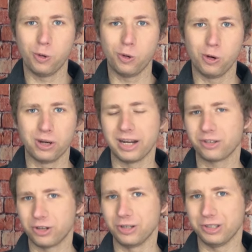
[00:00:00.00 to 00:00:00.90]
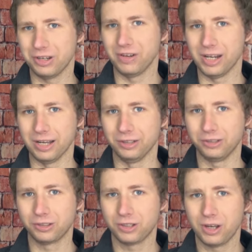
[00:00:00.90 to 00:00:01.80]
or NextGen T V
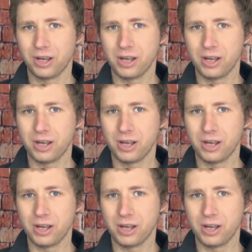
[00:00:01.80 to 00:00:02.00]
is.